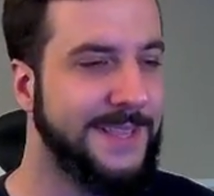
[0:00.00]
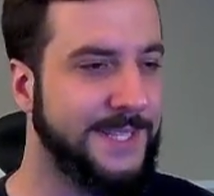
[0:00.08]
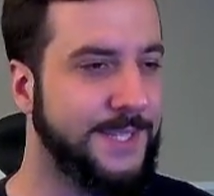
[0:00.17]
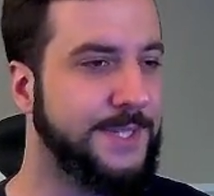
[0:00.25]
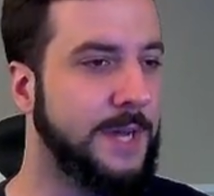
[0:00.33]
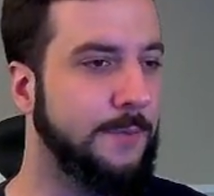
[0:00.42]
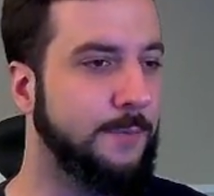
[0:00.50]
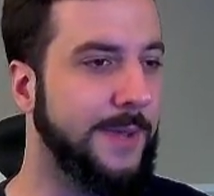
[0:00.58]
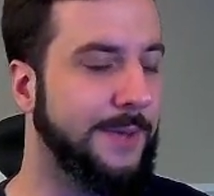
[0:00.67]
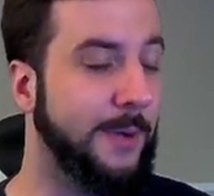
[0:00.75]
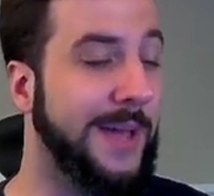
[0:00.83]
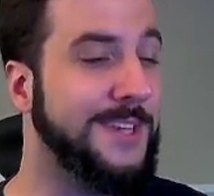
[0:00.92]
This is tough.
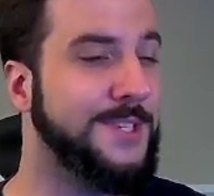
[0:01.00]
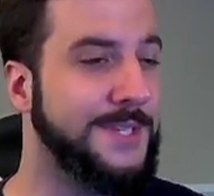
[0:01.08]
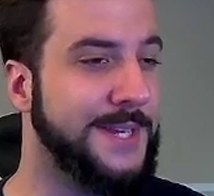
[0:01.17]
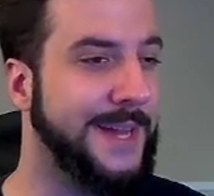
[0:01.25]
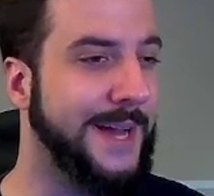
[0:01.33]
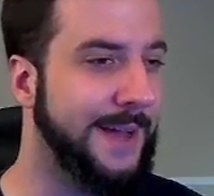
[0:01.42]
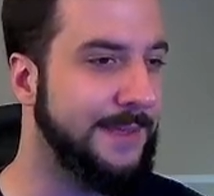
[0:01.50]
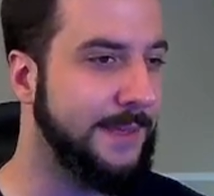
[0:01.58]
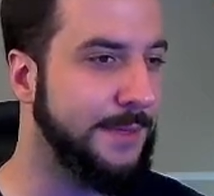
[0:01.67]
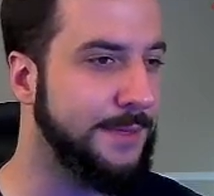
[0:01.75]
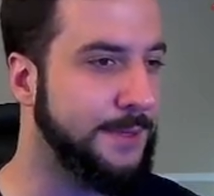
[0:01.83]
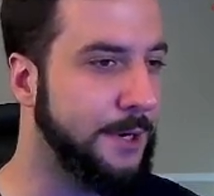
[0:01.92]
We actually deny
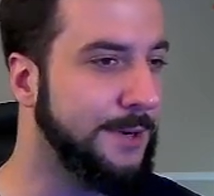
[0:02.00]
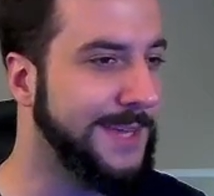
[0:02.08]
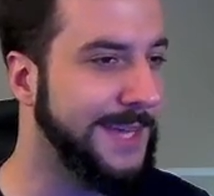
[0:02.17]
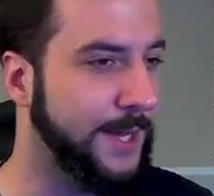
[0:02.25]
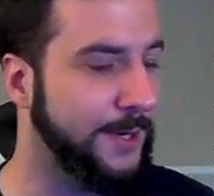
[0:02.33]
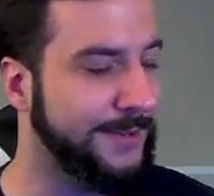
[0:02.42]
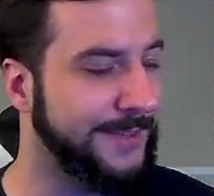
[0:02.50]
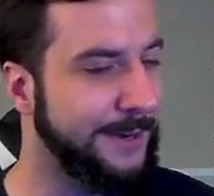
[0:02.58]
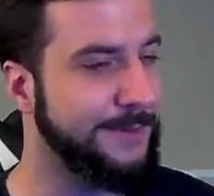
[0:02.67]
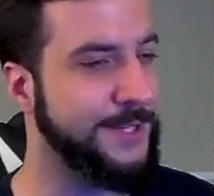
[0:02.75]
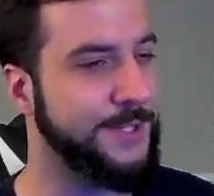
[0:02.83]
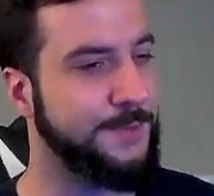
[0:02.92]
the third counter
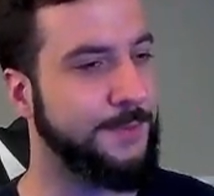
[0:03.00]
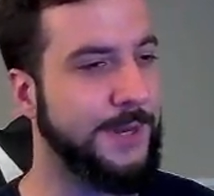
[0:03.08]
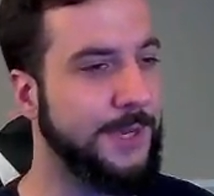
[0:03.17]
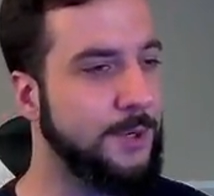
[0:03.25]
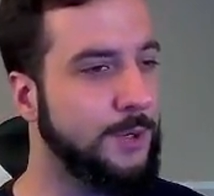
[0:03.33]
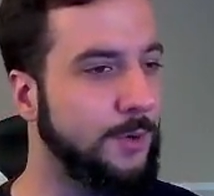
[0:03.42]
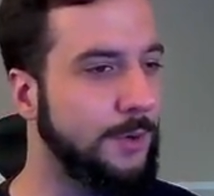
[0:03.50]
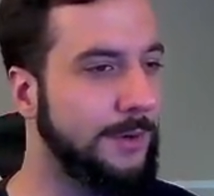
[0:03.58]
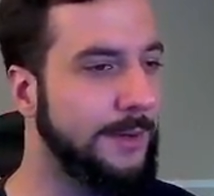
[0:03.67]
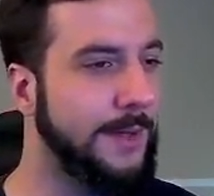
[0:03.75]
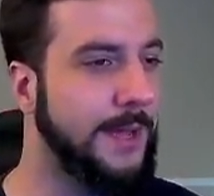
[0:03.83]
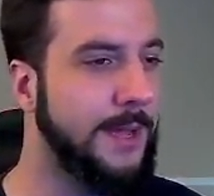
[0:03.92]
there, which is pretty
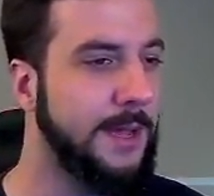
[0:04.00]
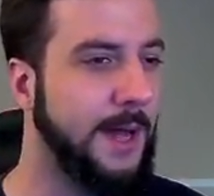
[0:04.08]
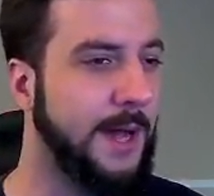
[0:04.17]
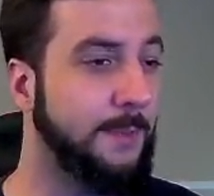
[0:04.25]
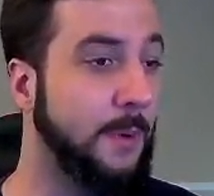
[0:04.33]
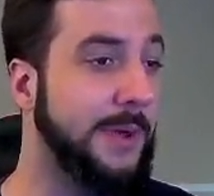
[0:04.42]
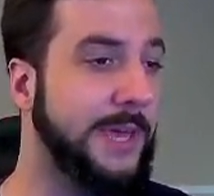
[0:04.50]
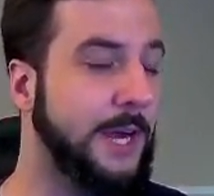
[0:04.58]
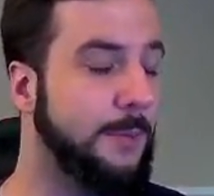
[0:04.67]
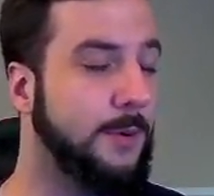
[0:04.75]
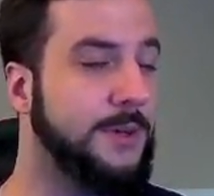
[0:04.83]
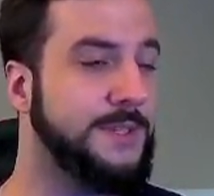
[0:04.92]
cool. But we get
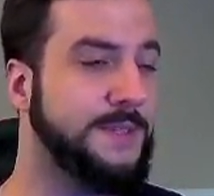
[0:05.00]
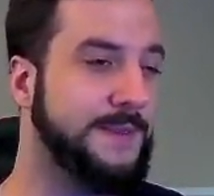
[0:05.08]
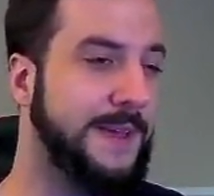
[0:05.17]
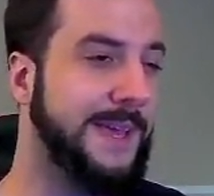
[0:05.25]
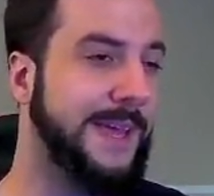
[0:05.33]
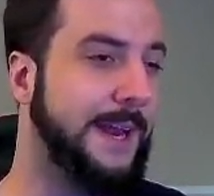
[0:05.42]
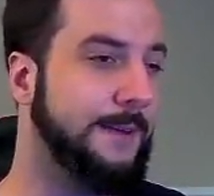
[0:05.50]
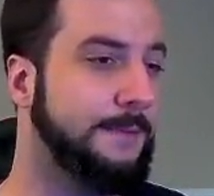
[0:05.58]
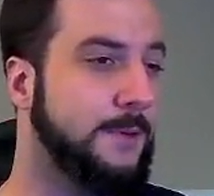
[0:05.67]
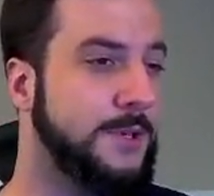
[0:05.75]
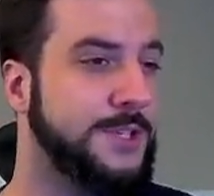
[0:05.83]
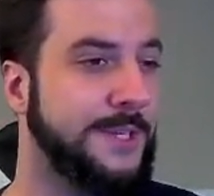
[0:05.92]
our Poison Fang, and
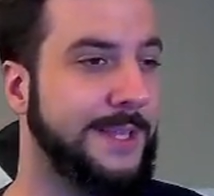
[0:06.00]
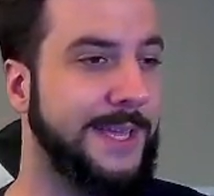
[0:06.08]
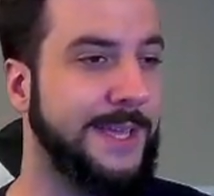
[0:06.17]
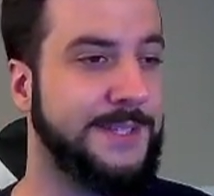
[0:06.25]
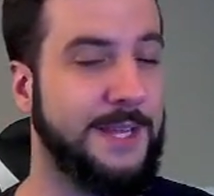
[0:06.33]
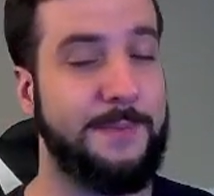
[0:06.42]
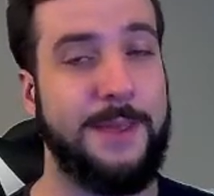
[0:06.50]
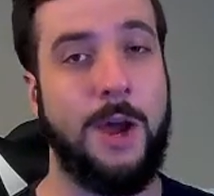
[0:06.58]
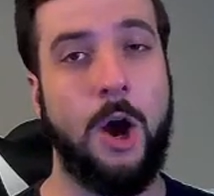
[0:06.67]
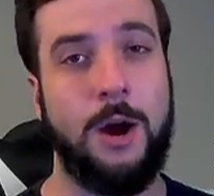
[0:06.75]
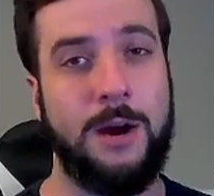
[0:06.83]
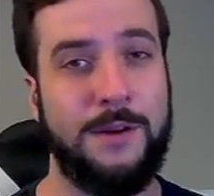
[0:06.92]
unfortunately, it's going to be
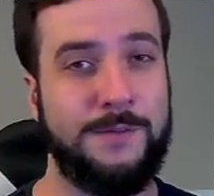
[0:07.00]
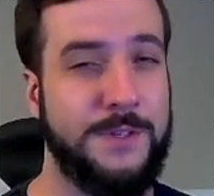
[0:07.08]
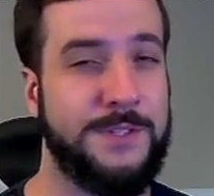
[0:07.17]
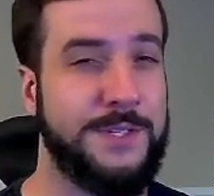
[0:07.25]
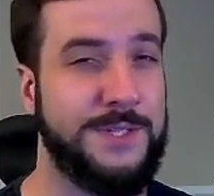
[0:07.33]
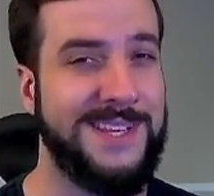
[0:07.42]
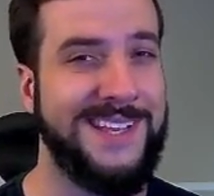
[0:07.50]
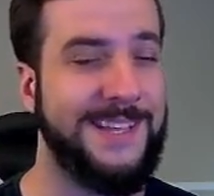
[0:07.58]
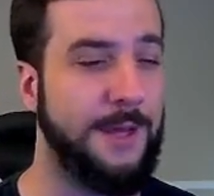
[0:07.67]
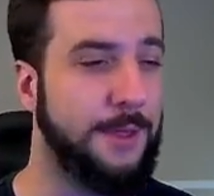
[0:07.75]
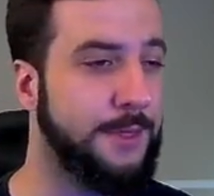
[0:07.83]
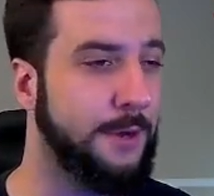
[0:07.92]
hard for us to sneak
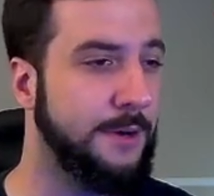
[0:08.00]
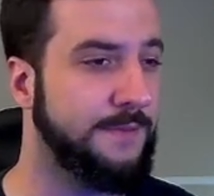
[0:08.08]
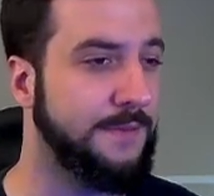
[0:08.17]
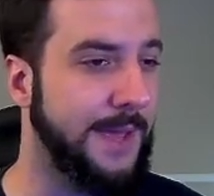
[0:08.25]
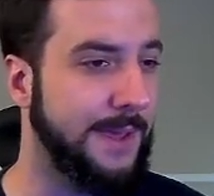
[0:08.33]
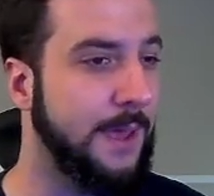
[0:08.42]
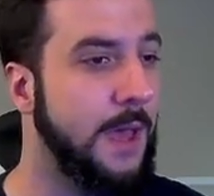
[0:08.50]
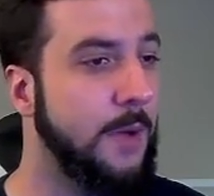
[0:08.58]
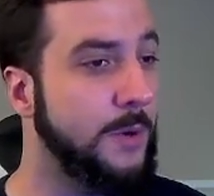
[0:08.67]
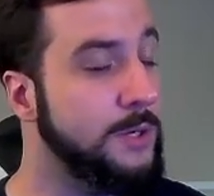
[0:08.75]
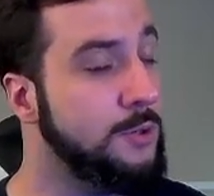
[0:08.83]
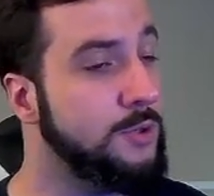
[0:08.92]
in a third Fang.
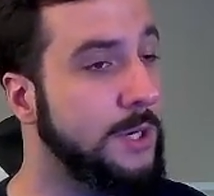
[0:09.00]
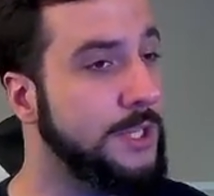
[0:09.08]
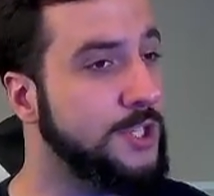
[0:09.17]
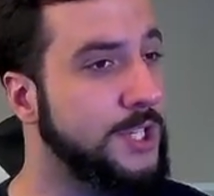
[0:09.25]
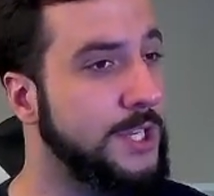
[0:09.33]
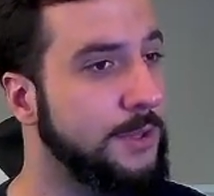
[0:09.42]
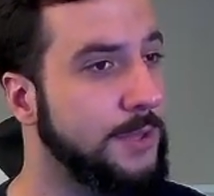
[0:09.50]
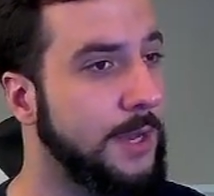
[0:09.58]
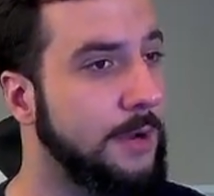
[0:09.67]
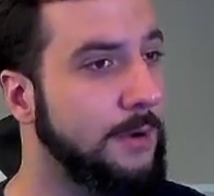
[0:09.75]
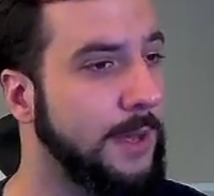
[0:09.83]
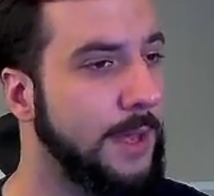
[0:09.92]
We do draw the shield,
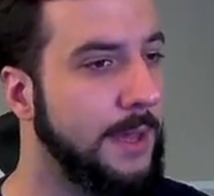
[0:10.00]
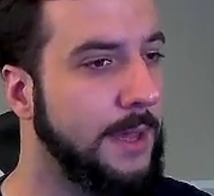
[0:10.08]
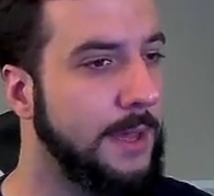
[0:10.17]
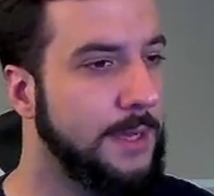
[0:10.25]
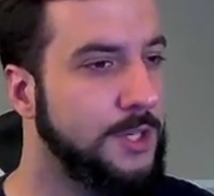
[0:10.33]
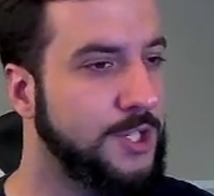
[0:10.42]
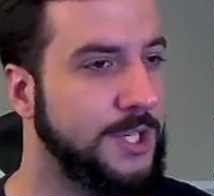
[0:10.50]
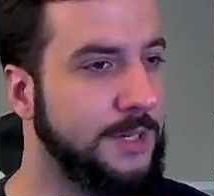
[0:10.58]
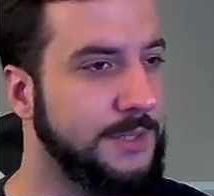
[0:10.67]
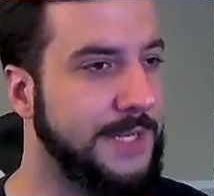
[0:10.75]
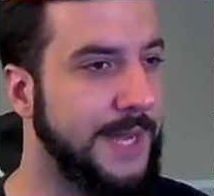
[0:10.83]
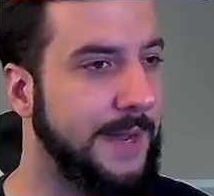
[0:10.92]
though.
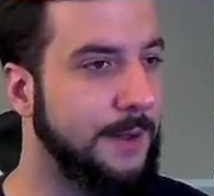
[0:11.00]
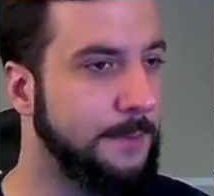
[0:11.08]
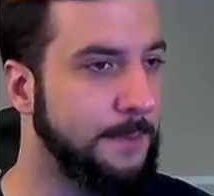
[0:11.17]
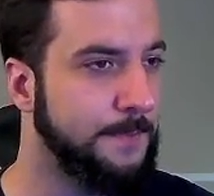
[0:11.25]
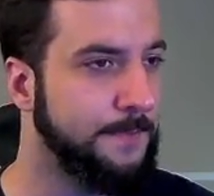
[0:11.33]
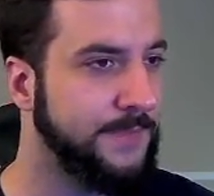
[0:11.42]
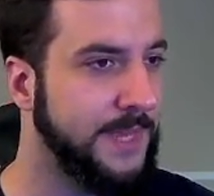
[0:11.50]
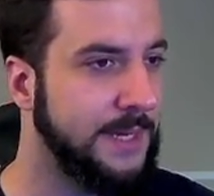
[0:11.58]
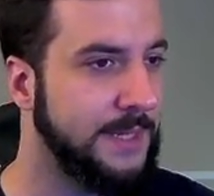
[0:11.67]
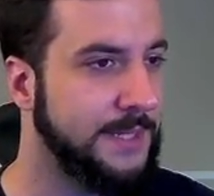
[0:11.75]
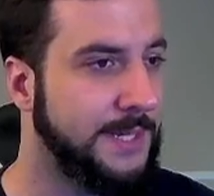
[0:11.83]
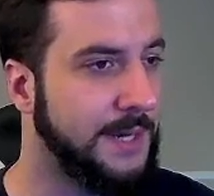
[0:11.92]
Shield's down.
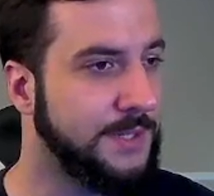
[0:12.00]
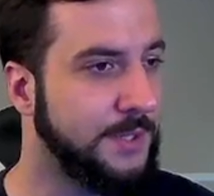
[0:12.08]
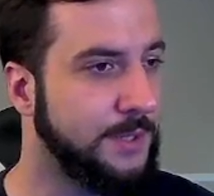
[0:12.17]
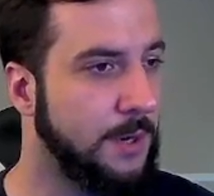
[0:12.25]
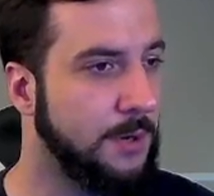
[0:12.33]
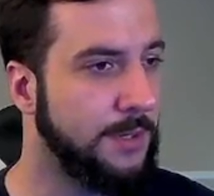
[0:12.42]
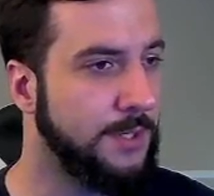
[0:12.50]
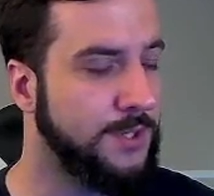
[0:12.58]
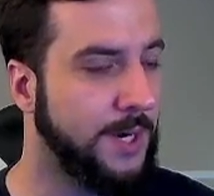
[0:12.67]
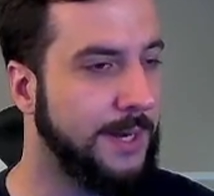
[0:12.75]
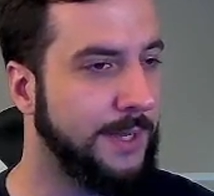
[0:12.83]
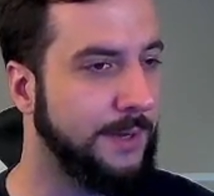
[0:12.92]
Toxicroak
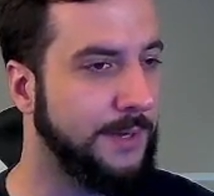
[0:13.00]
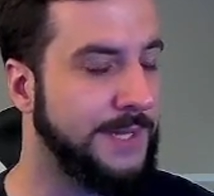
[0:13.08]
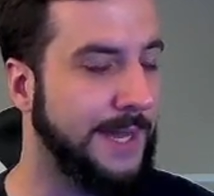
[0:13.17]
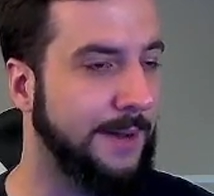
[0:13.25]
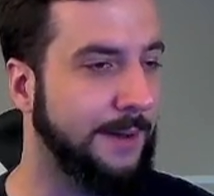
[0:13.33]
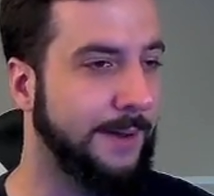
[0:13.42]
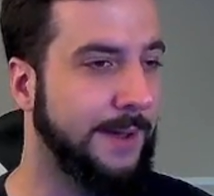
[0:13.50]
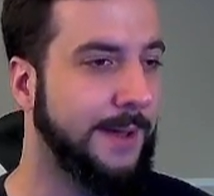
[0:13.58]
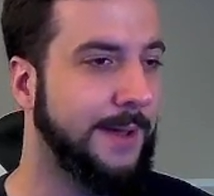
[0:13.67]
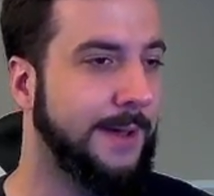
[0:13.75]
trying to go to town.